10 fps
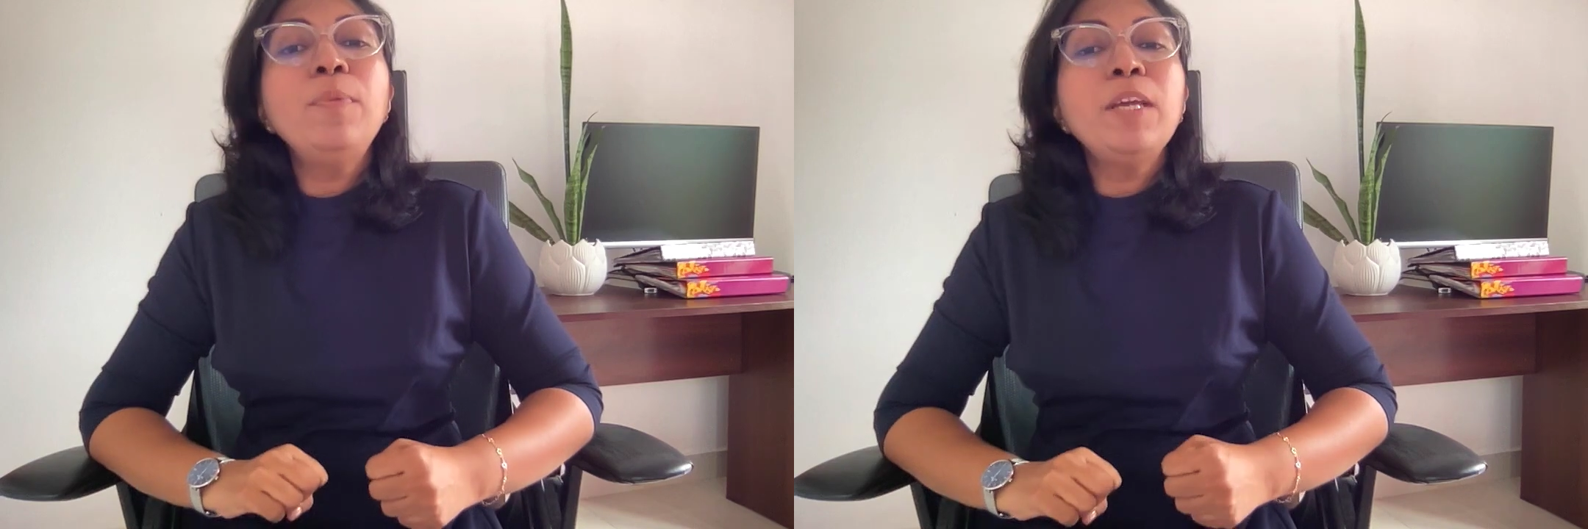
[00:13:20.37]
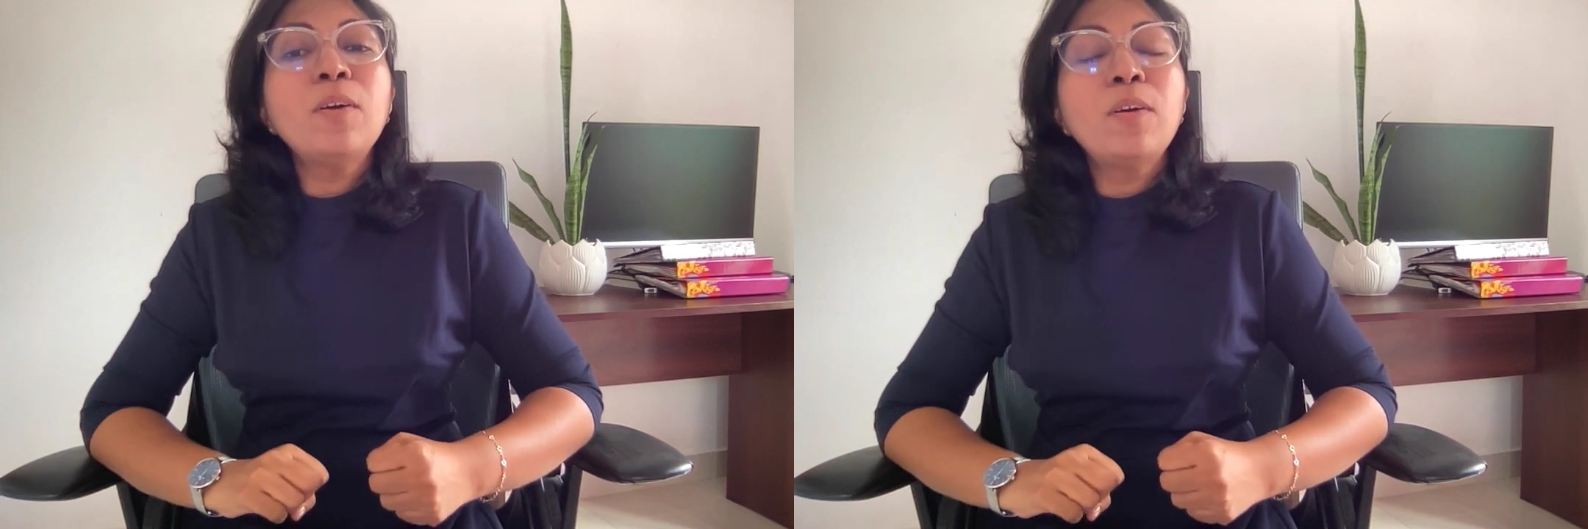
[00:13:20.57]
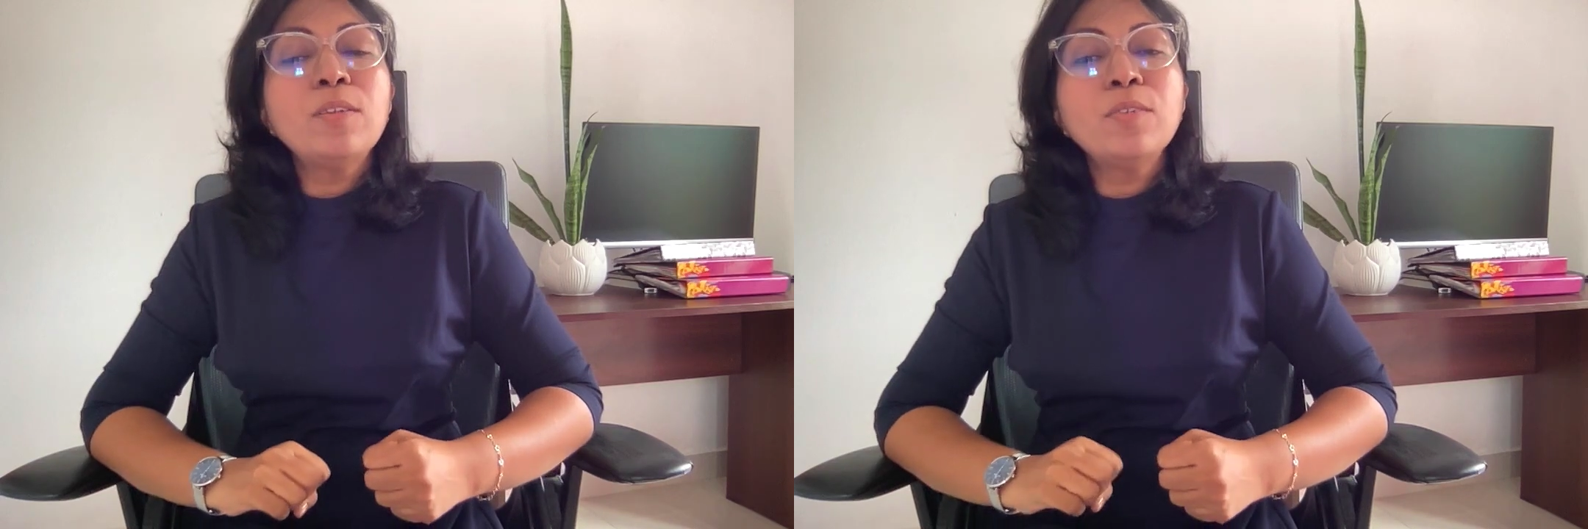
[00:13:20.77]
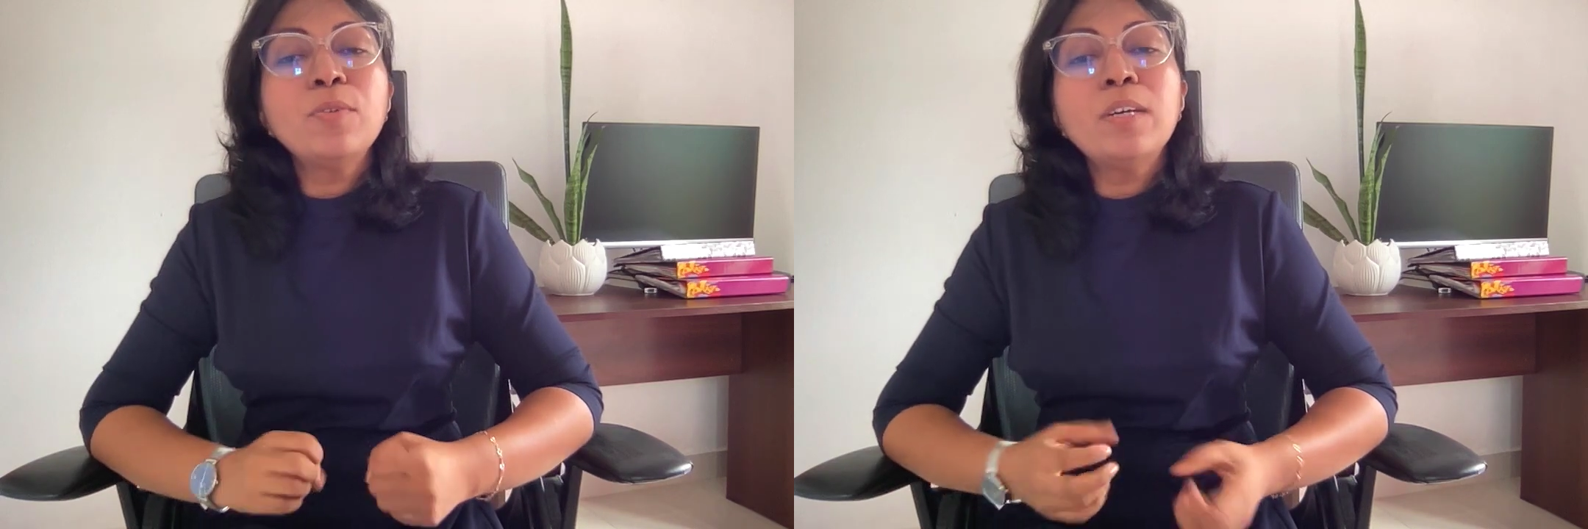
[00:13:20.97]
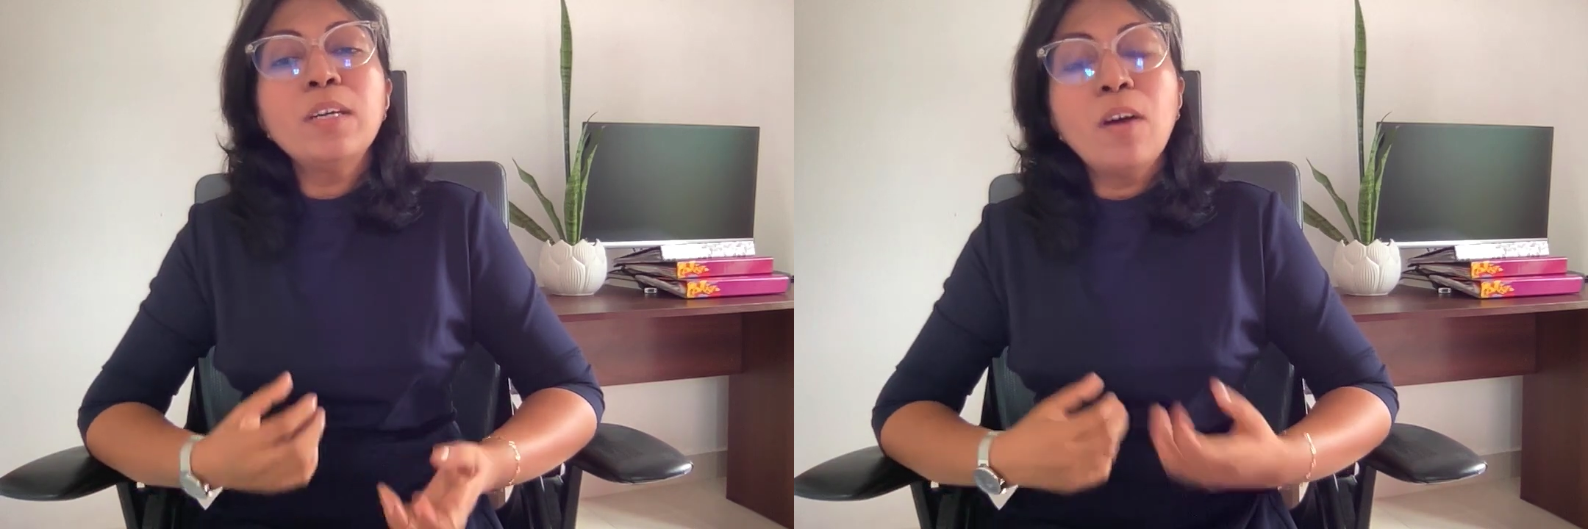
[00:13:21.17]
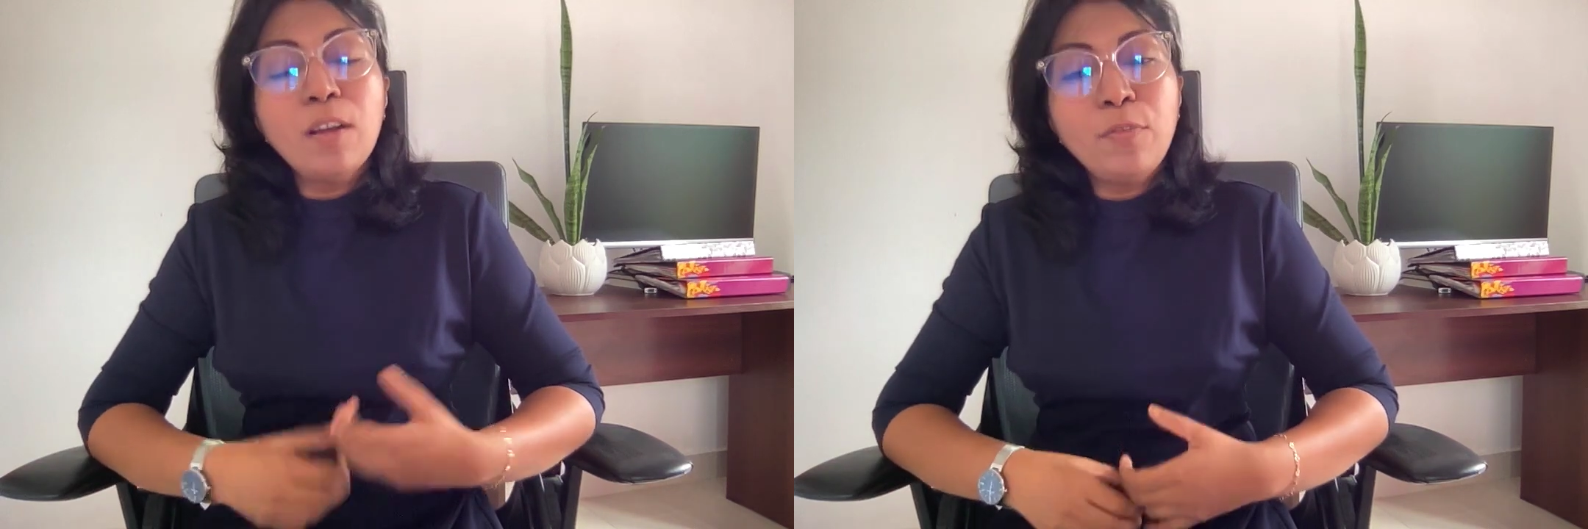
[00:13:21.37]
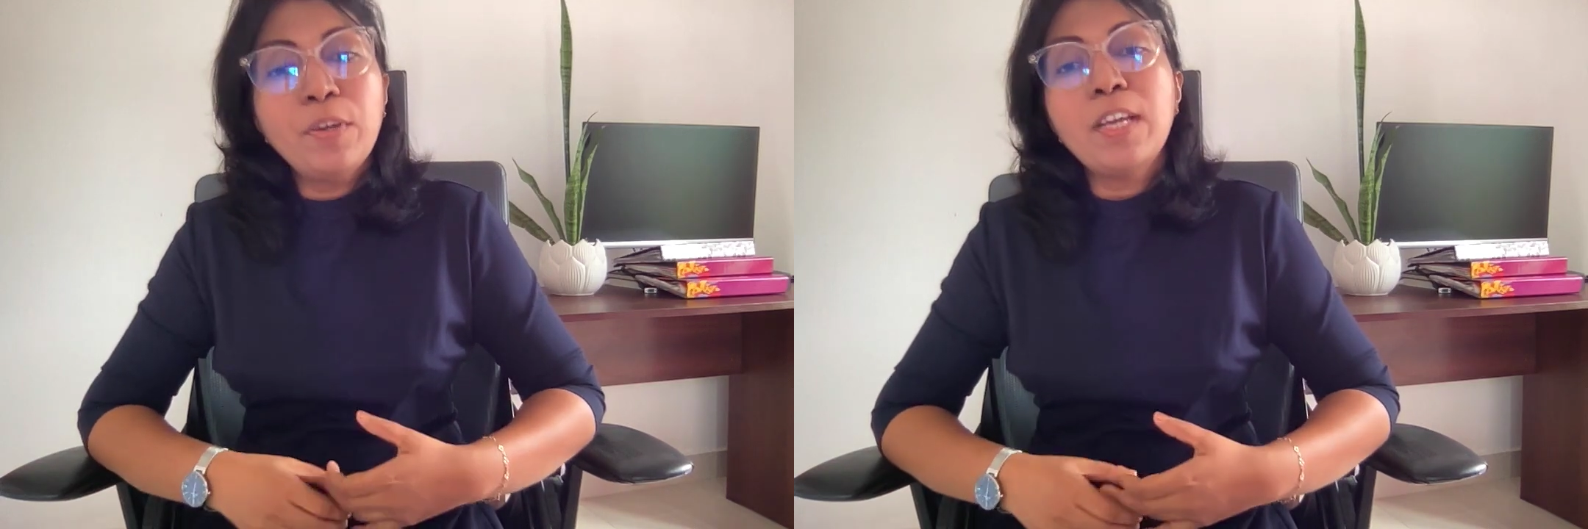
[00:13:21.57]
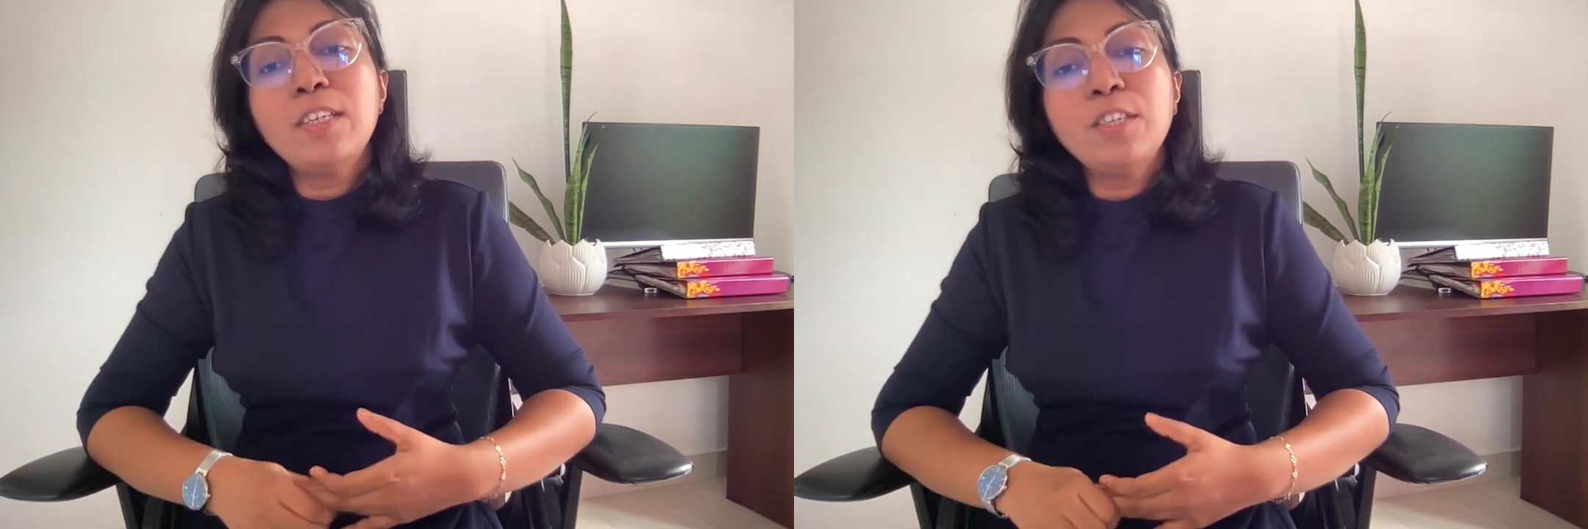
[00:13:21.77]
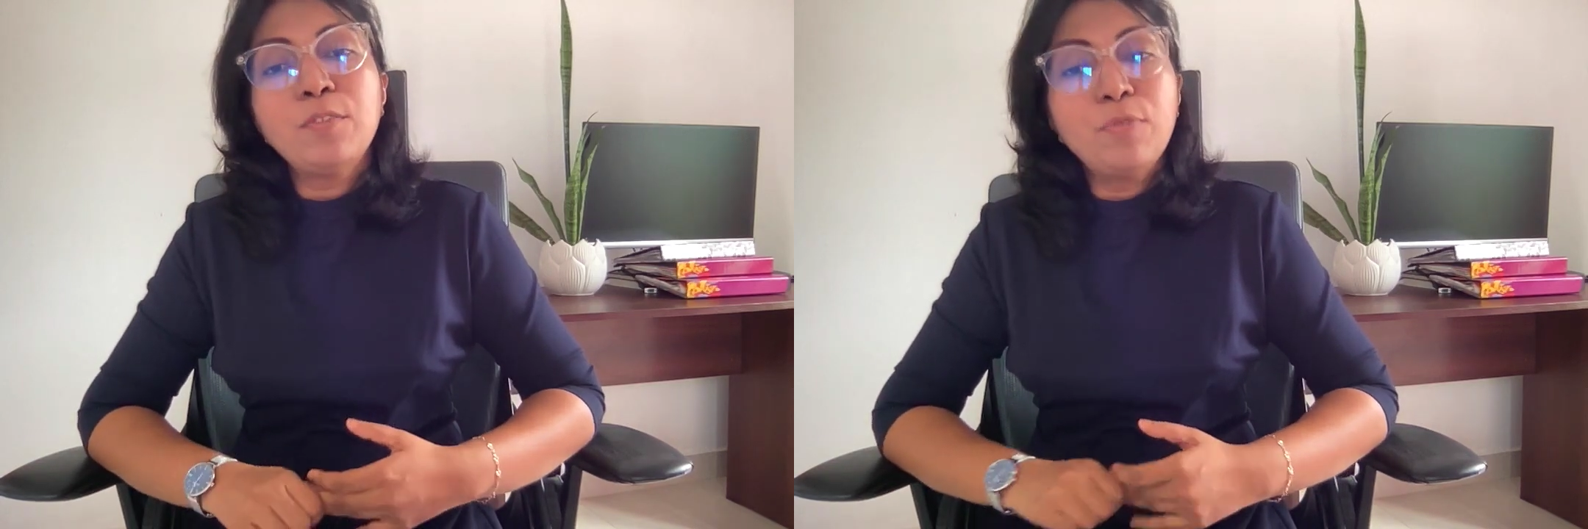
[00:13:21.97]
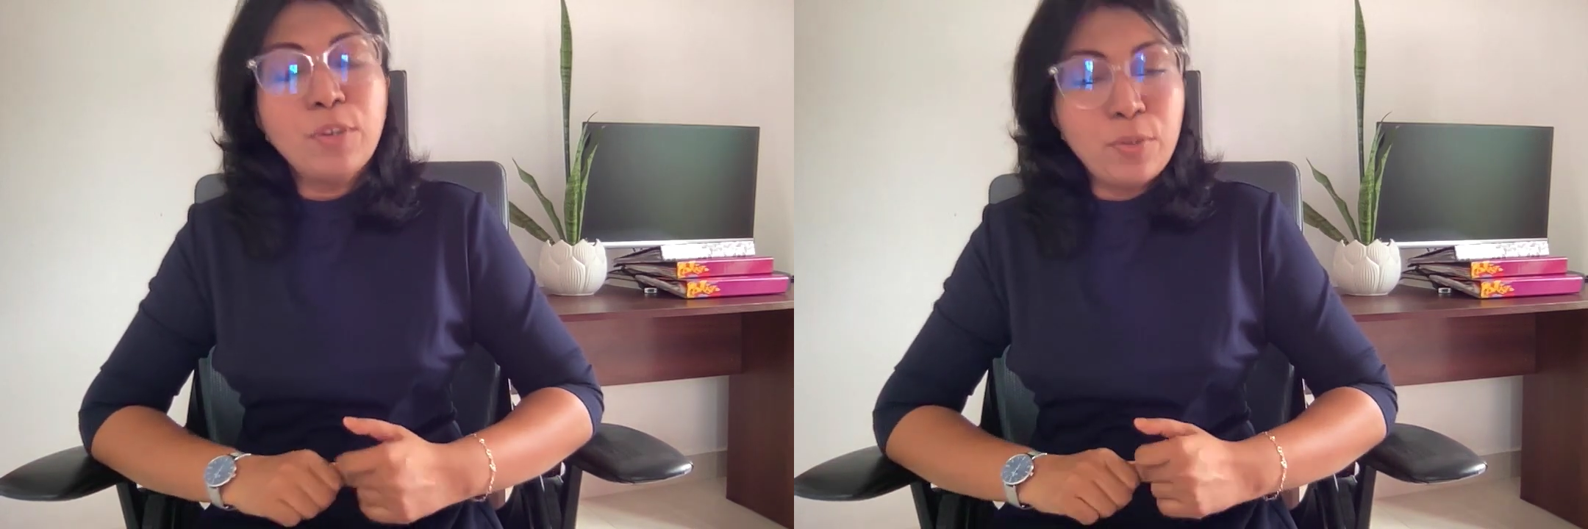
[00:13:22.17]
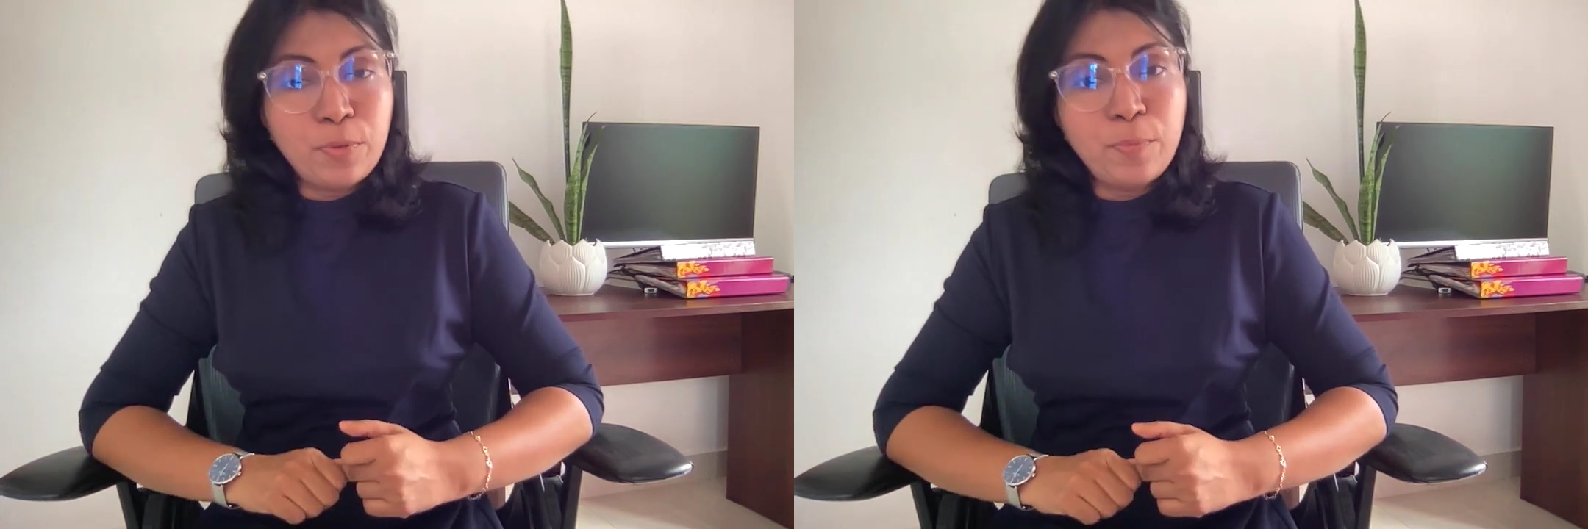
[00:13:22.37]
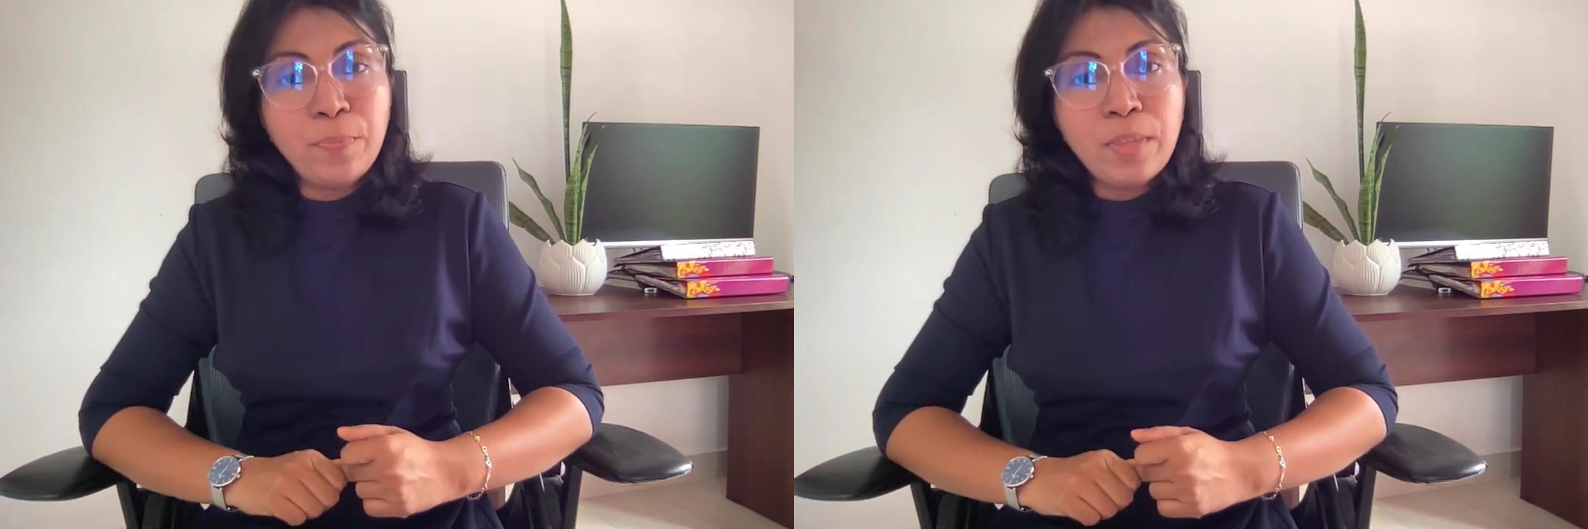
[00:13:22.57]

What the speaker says: be also a qualification for you,